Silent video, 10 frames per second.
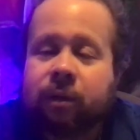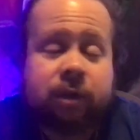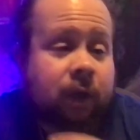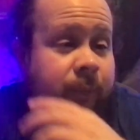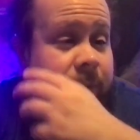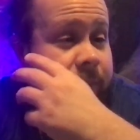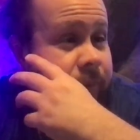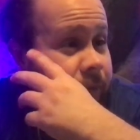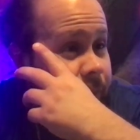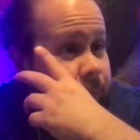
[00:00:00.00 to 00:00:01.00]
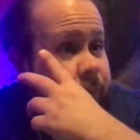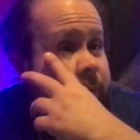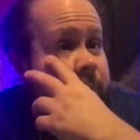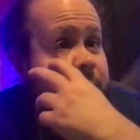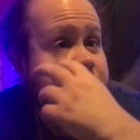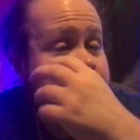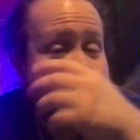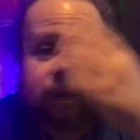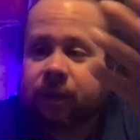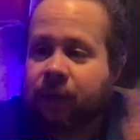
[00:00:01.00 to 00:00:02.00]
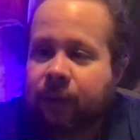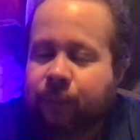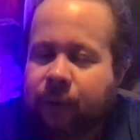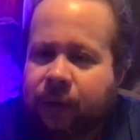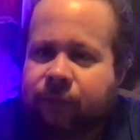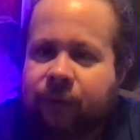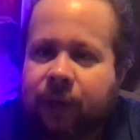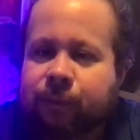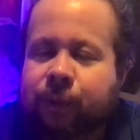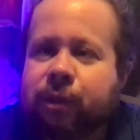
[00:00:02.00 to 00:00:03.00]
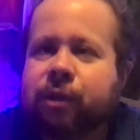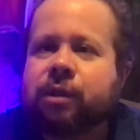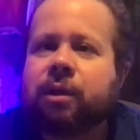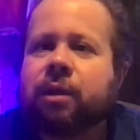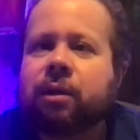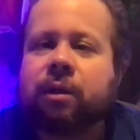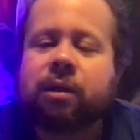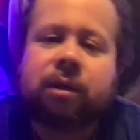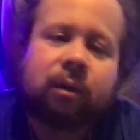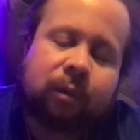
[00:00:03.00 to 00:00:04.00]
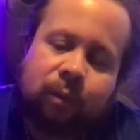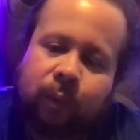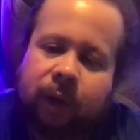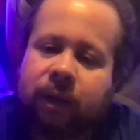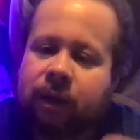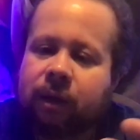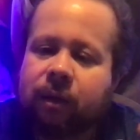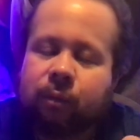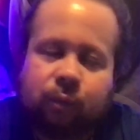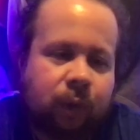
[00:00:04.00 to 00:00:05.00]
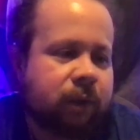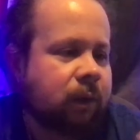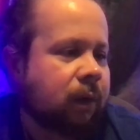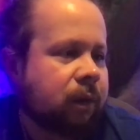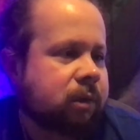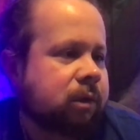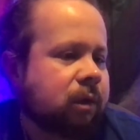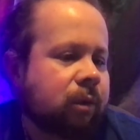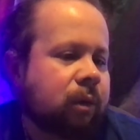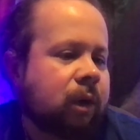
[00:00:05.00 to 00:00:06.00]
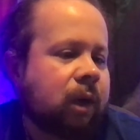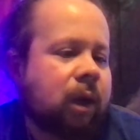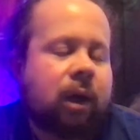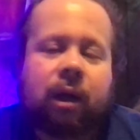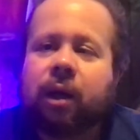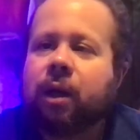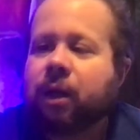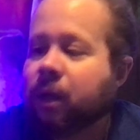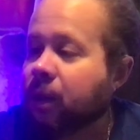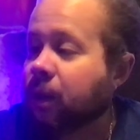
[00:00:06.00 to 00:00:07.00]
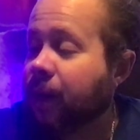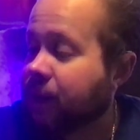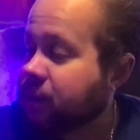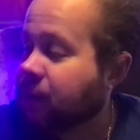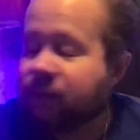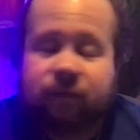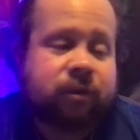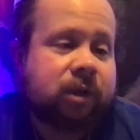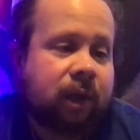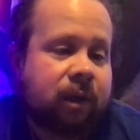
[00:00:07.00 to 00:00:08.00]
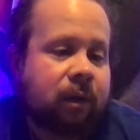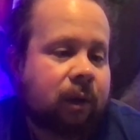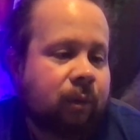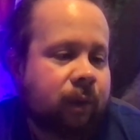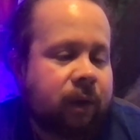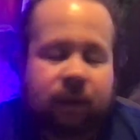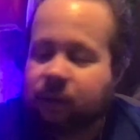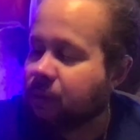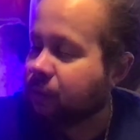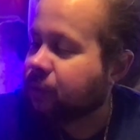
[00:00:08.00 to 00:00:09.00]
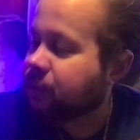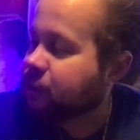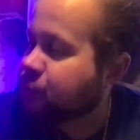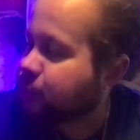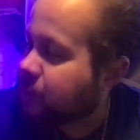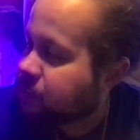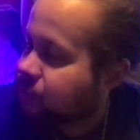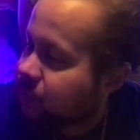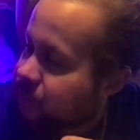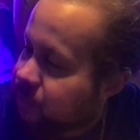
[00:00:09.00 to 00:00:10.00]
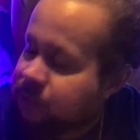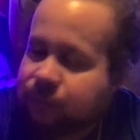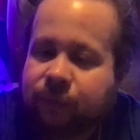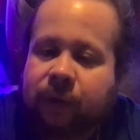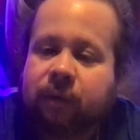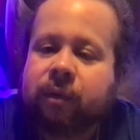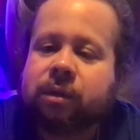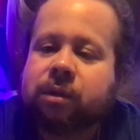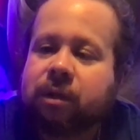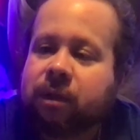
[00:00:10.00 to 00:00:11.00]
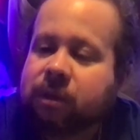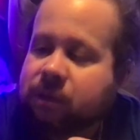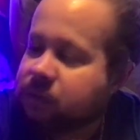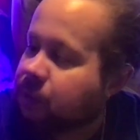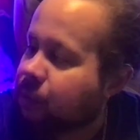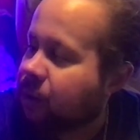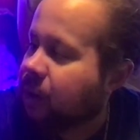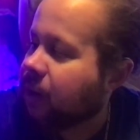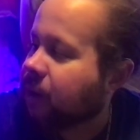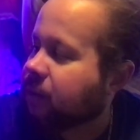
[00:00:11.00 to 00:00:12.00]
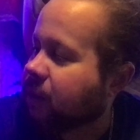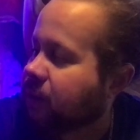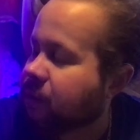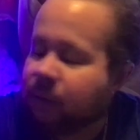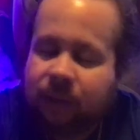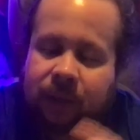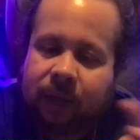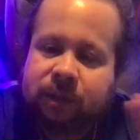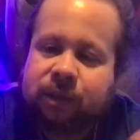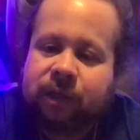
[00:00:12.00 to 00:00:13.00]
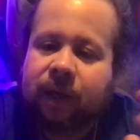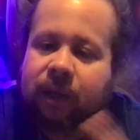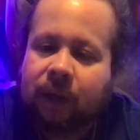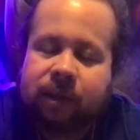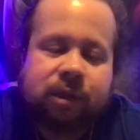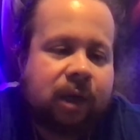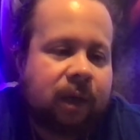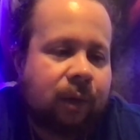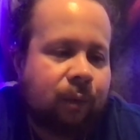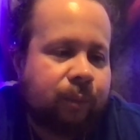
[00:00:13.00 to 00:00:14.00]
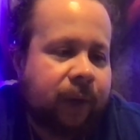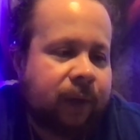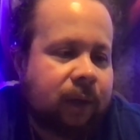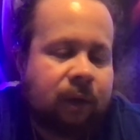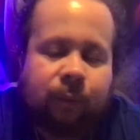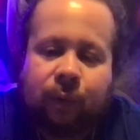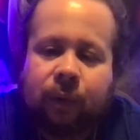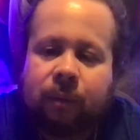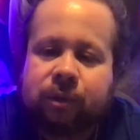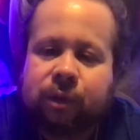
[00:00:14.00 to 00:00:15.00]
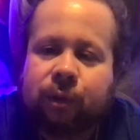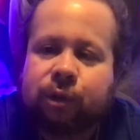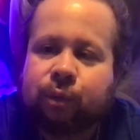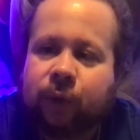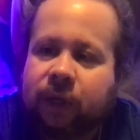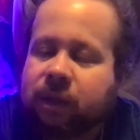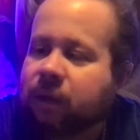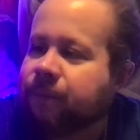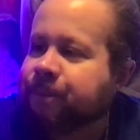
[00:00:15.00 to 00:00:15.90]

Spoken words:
tell me, you know, did I, in fact, purchase it? Is it on the way? Whatnot. So, as I've said already, you know, the anticipation for this fragrance is so high that, you know, I just can't hold back anymore. I was going to wait